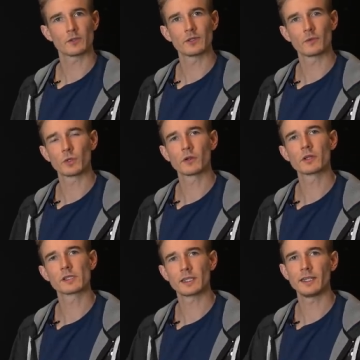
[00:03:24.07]
so you
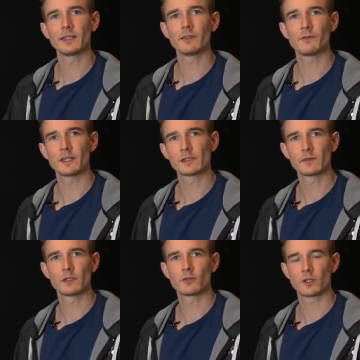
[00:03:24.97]
could say in
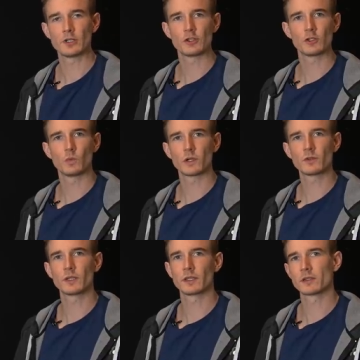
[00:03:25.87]
defensive situations you want
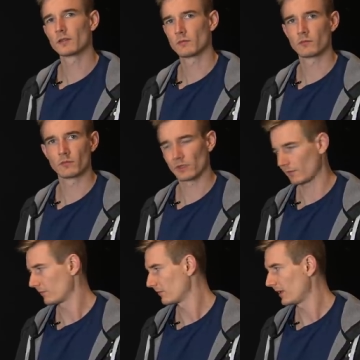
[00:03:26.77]
to get
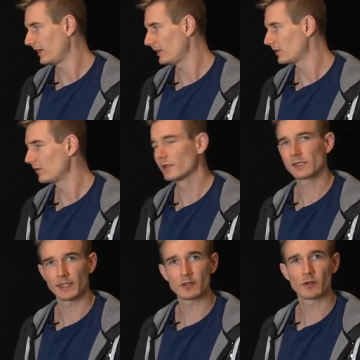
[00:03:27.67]
mainly to the
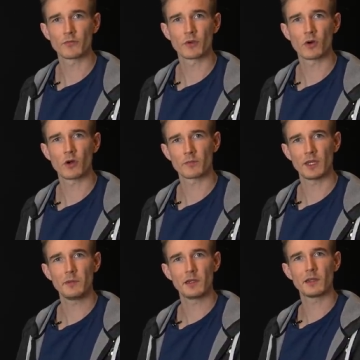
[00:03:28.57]
center of the court,
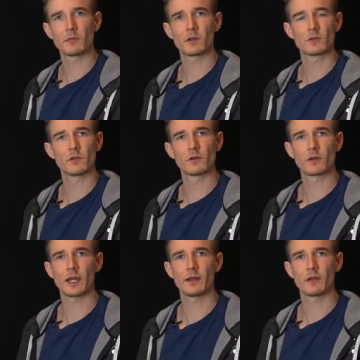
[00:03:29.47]
maybe a little bit to the
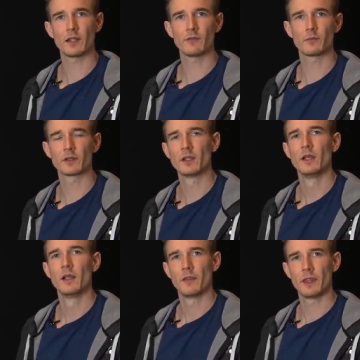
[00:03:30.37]
right or left, but
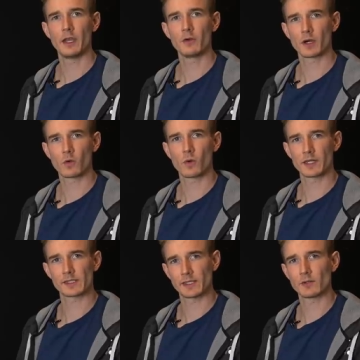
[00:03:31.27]
there you are
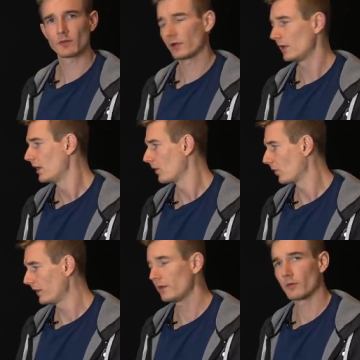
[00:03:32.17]
quite central
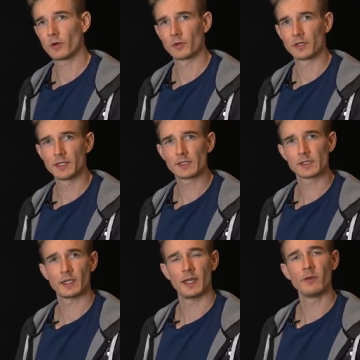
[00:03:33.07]
when the opponent
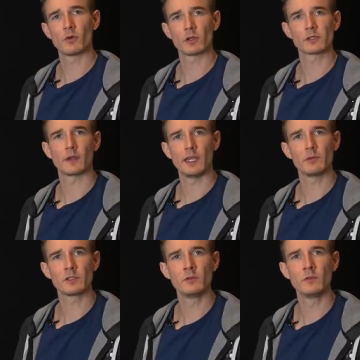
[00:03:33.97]
hits and you're also
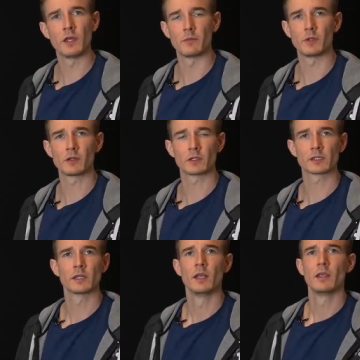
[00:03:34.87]
able to do that because